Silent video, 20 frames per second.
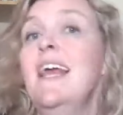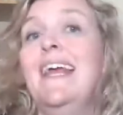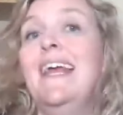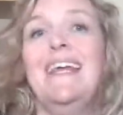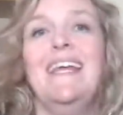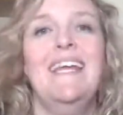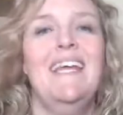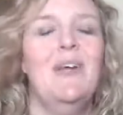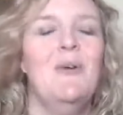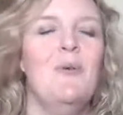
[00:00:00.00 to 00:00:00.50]

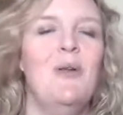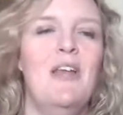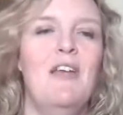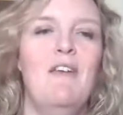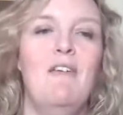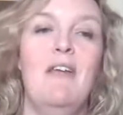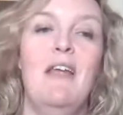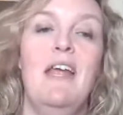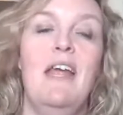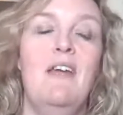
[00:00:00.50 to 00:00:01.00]

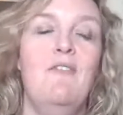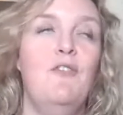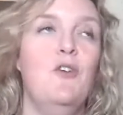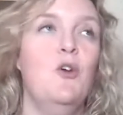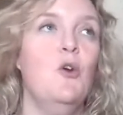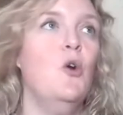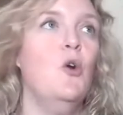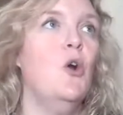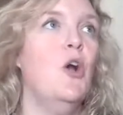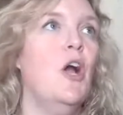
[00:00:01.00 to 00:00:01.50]
Equally, if
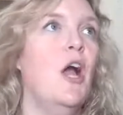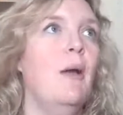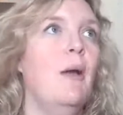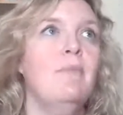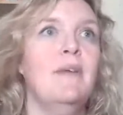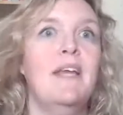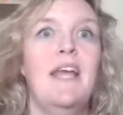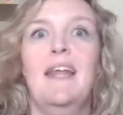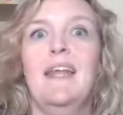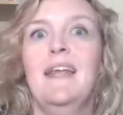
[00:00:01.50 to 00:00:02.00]
you're
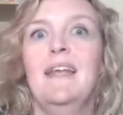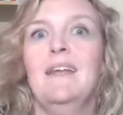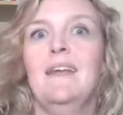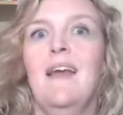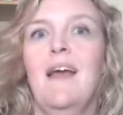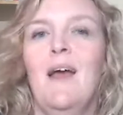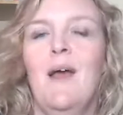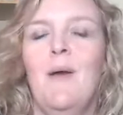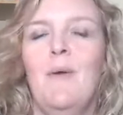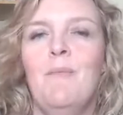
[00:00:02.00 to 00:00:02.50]
being
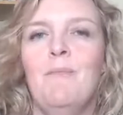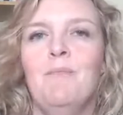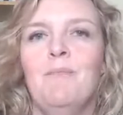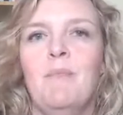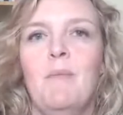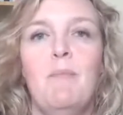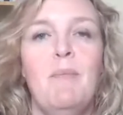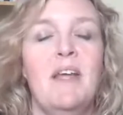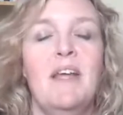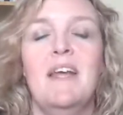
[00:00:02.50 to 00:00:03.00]

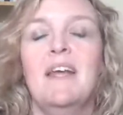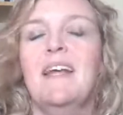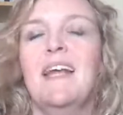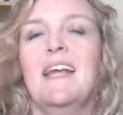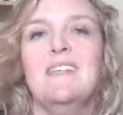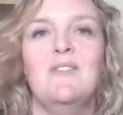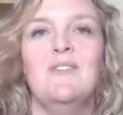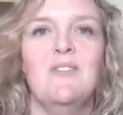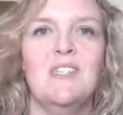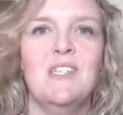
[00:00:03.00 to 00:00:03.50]
a
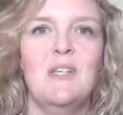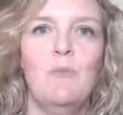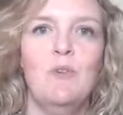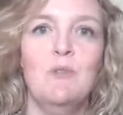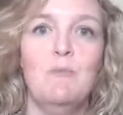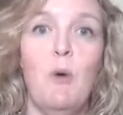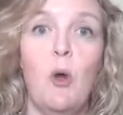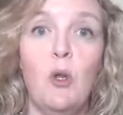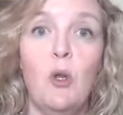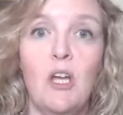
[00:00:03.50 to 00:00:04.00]
guest on
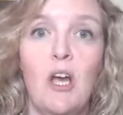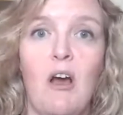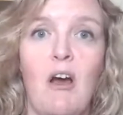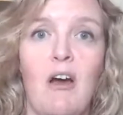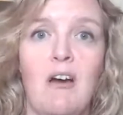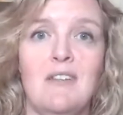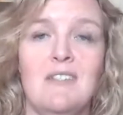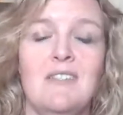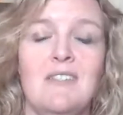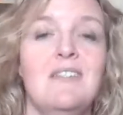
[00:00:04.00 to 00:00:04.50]
someone's
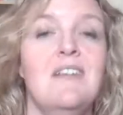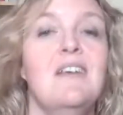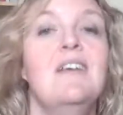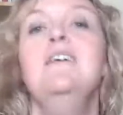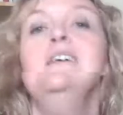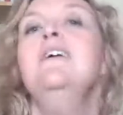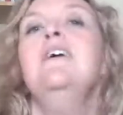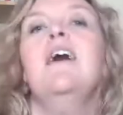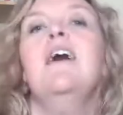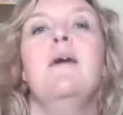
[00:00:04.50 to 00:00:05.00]
podcast,
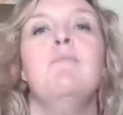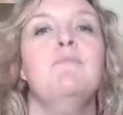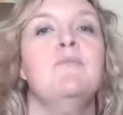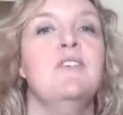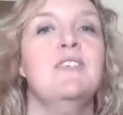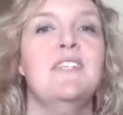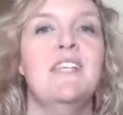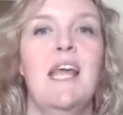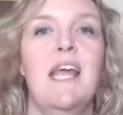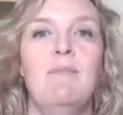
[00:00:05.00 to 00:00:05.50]

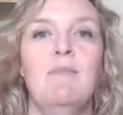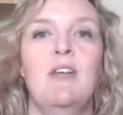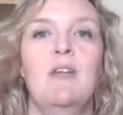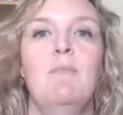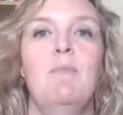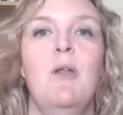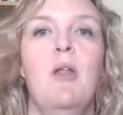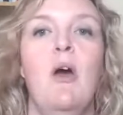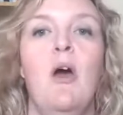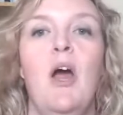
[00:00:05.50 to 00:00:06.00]
the same can
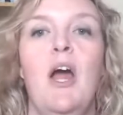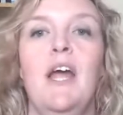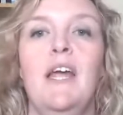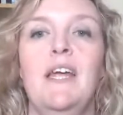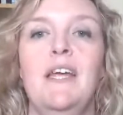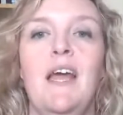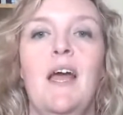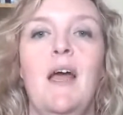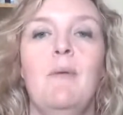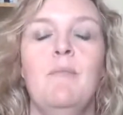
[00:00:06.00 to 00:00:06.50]

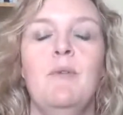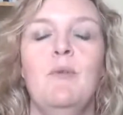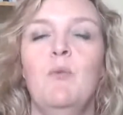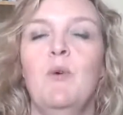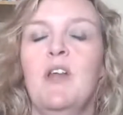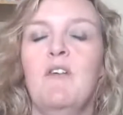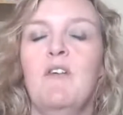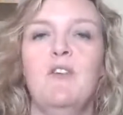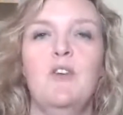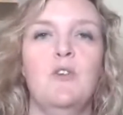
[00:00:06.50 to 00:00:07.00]
apply.
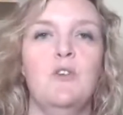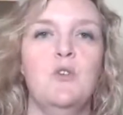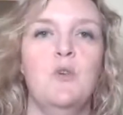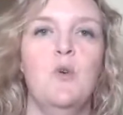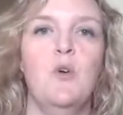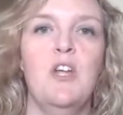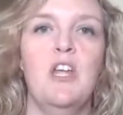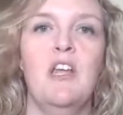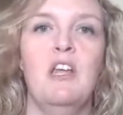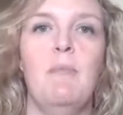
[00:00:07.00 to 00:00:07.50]
Whatever you're
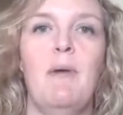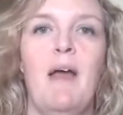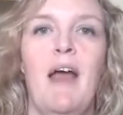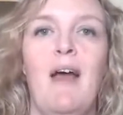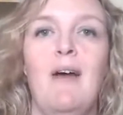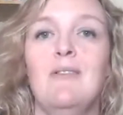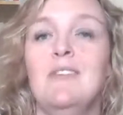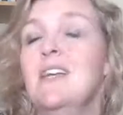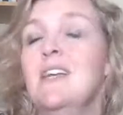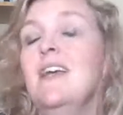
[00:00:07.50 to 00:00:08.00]
talking
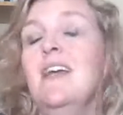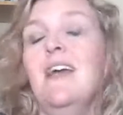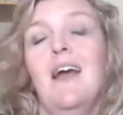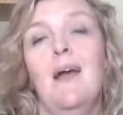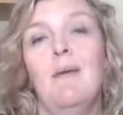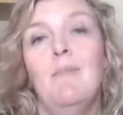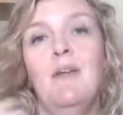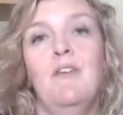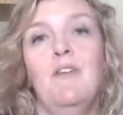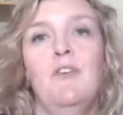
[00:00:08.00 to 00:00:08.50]
about,
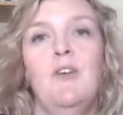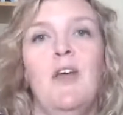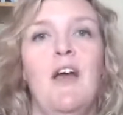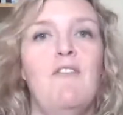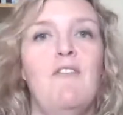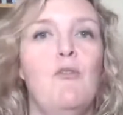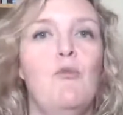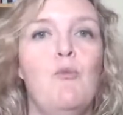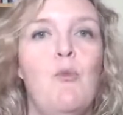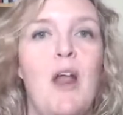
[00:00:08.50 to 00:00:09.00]
if you
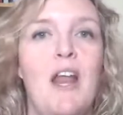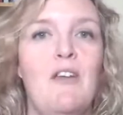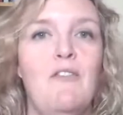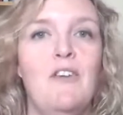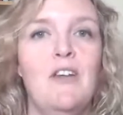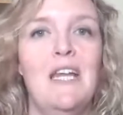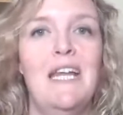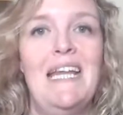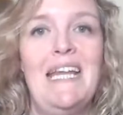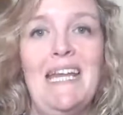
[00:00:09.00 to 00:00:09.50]
have a
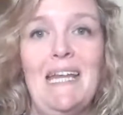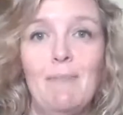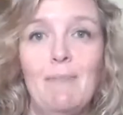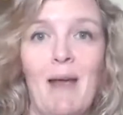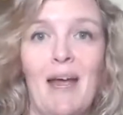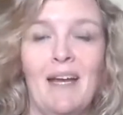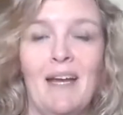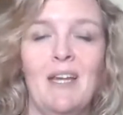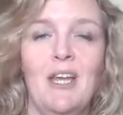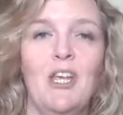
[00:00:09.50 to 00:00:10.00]
relevant lead
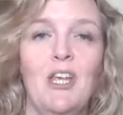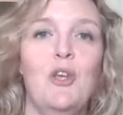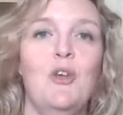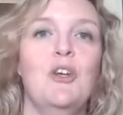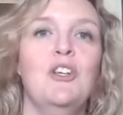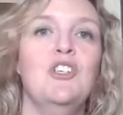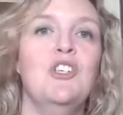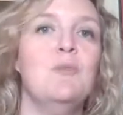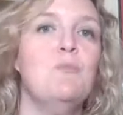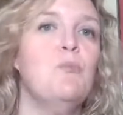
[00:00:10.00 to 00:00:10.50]
magnet, you
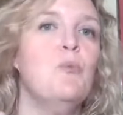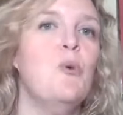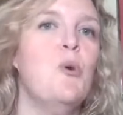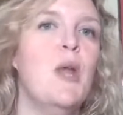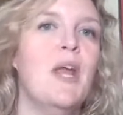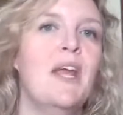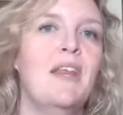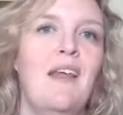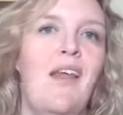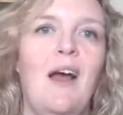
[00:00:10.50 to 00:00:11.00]
can just
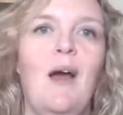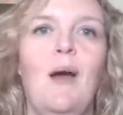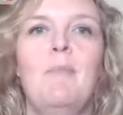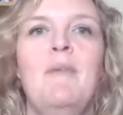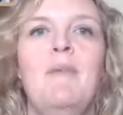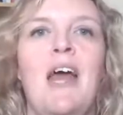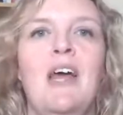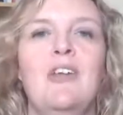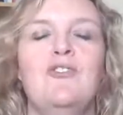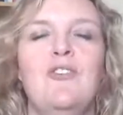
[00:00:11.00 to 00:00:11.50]
bring that up
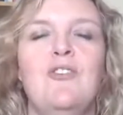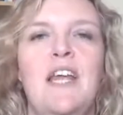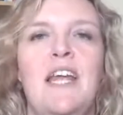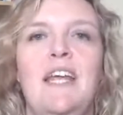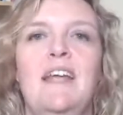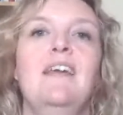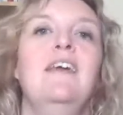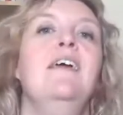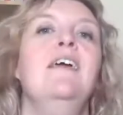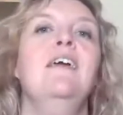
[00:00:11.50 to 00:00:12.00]

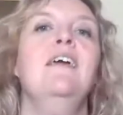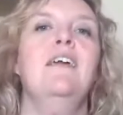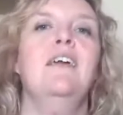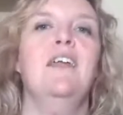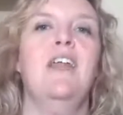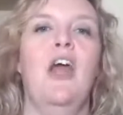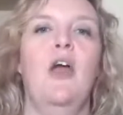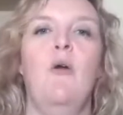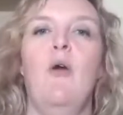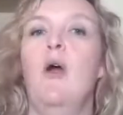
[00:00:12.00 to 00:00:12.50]
naturally.
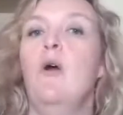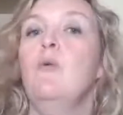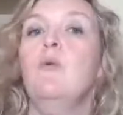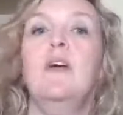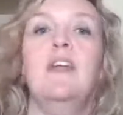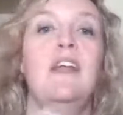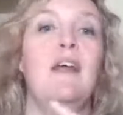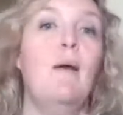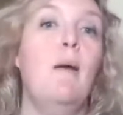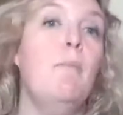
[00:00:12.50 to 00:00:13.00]
Oh,
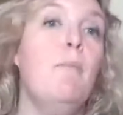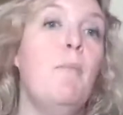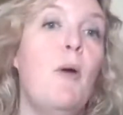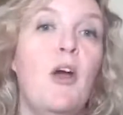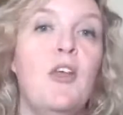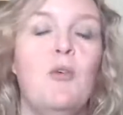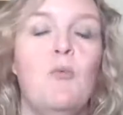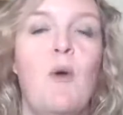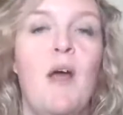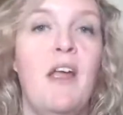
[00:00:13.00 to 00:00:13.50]
and
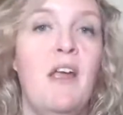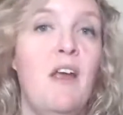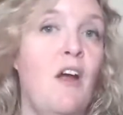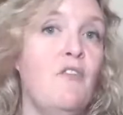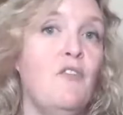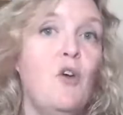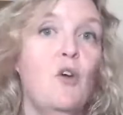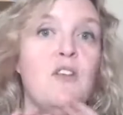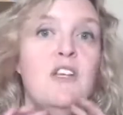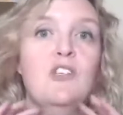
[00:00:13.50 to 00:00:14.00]
by the way,
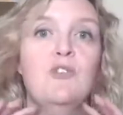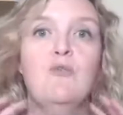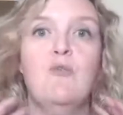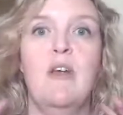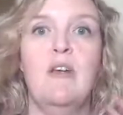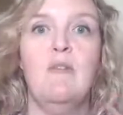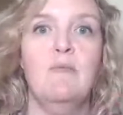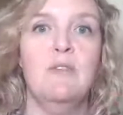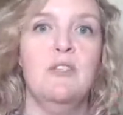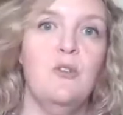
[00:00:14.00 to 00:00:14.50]
I've got this
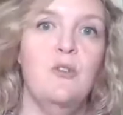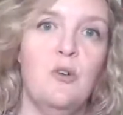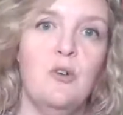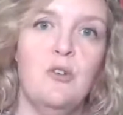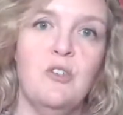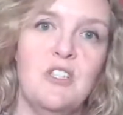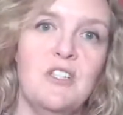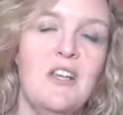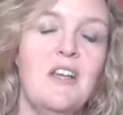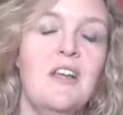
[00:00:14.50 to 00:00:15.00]
great
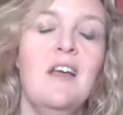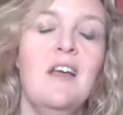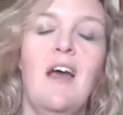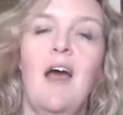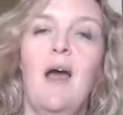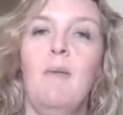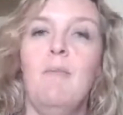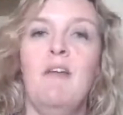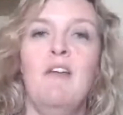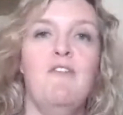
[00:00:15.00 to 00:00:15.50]
resource.
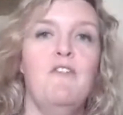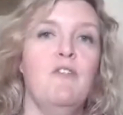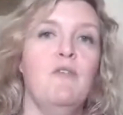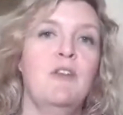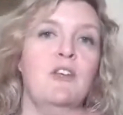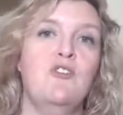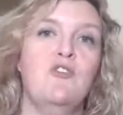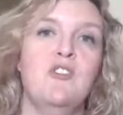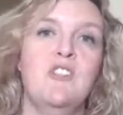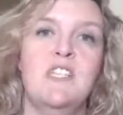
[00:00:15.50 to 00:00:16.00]
If you're
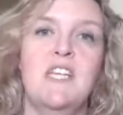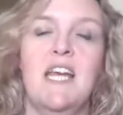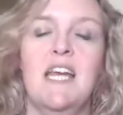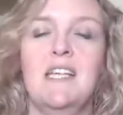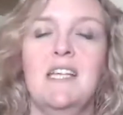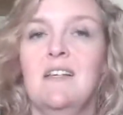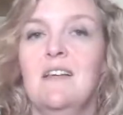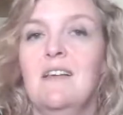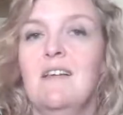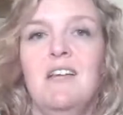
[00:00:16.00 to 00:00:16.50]

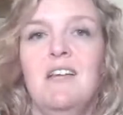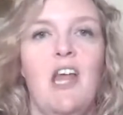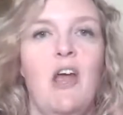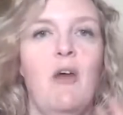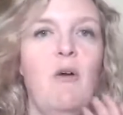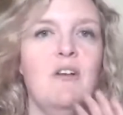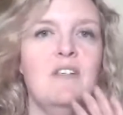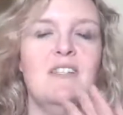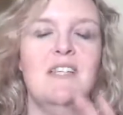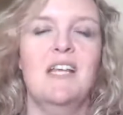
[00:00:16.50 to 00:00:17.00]
interested,
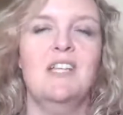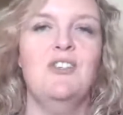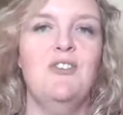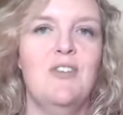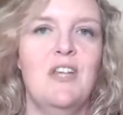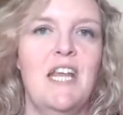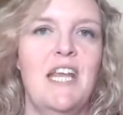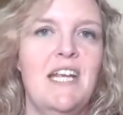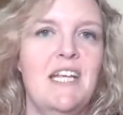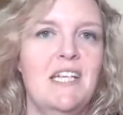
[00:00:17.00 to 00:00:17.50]
I'll send you
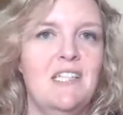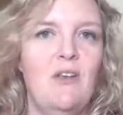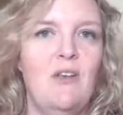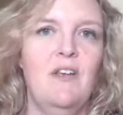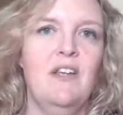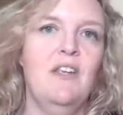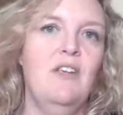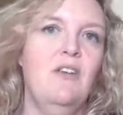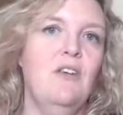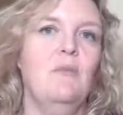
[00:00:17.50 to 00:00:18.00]
the link
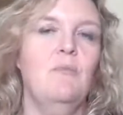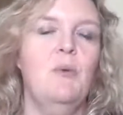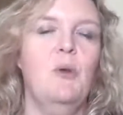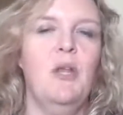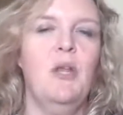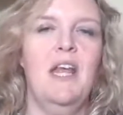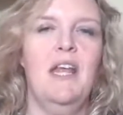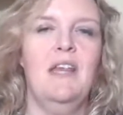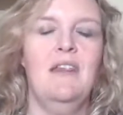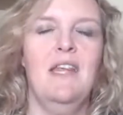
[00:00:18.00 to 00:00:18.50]
so you can
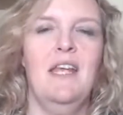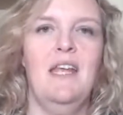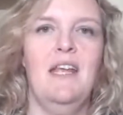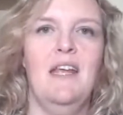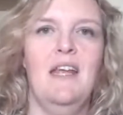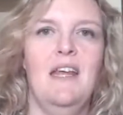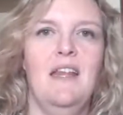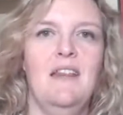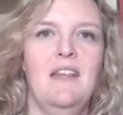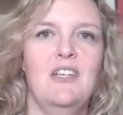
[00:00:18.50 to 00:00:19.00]
put it
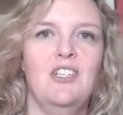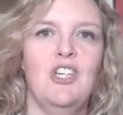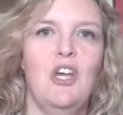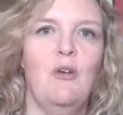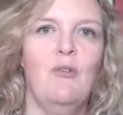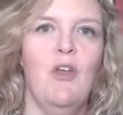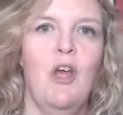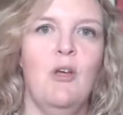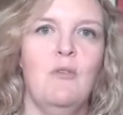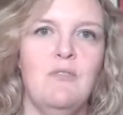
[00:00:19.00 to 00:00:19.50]
in the
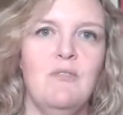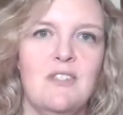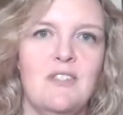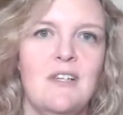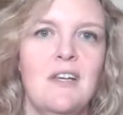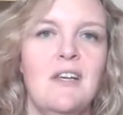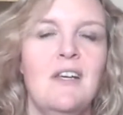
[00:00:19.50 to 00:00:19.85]
show notes.